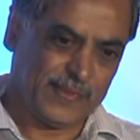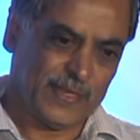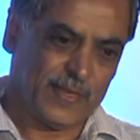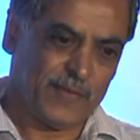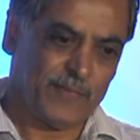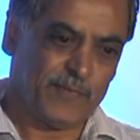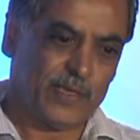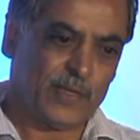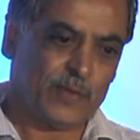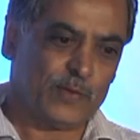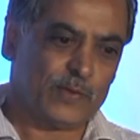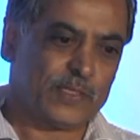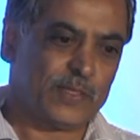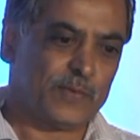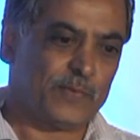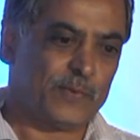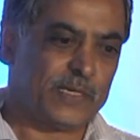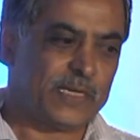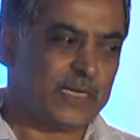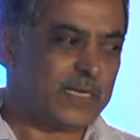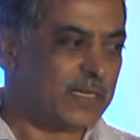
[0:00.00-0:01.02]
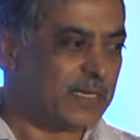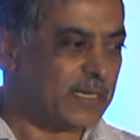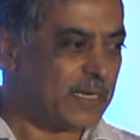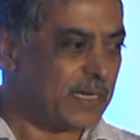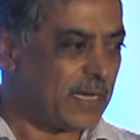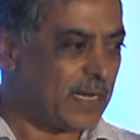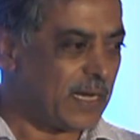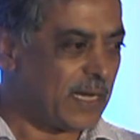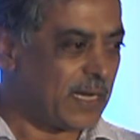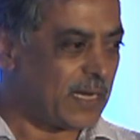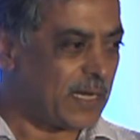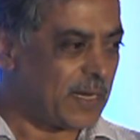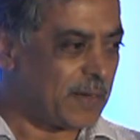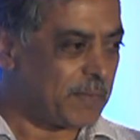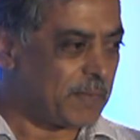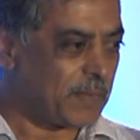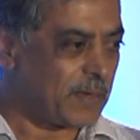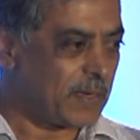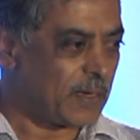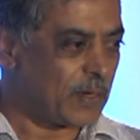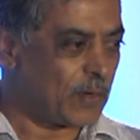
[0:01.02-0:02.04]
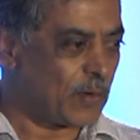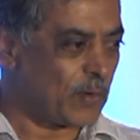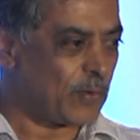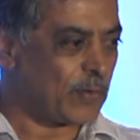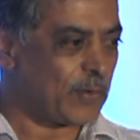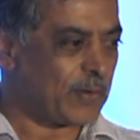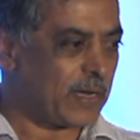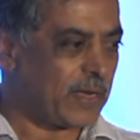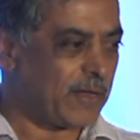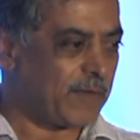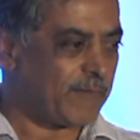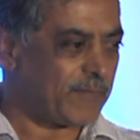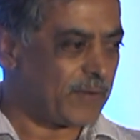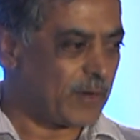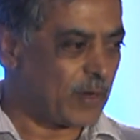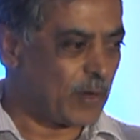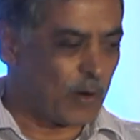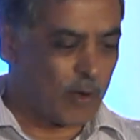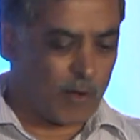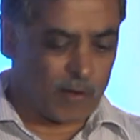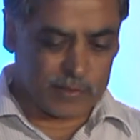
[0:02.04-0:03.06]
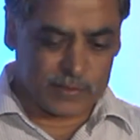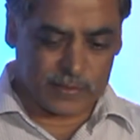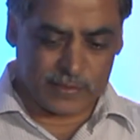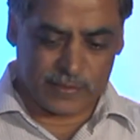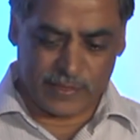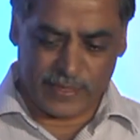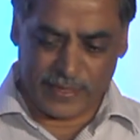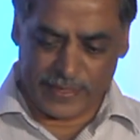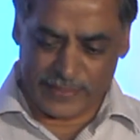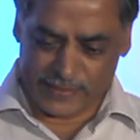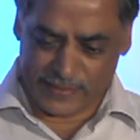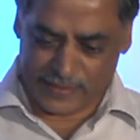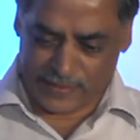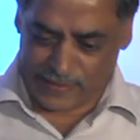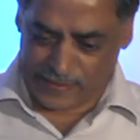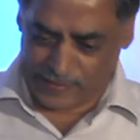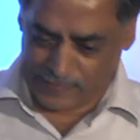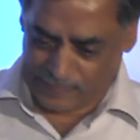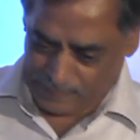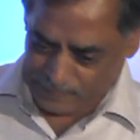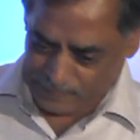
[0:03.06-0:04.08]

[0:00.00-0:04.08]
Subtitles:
We use the word alarm, chronograph, clocks, etc.